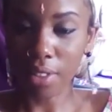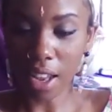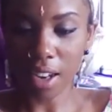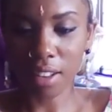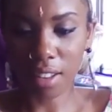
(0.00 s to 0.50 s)

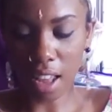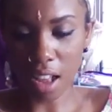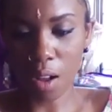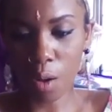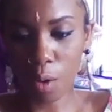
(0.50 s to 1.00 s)
That is
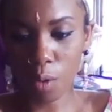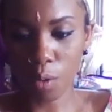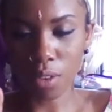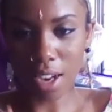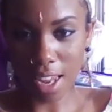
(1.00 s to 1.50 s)
how
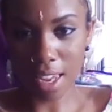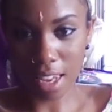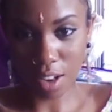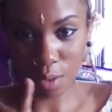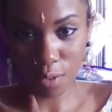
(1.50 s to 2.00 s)

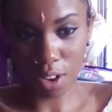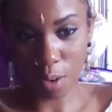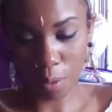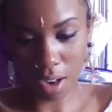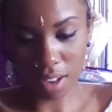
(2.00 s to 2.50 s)
naked you
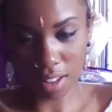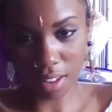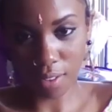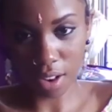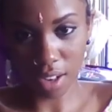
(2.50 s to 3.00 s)
feel wearing
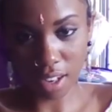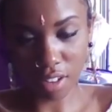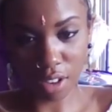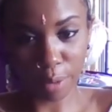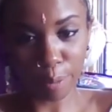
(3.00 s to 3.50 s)
this
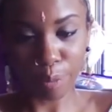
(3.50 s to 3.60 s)
foundation.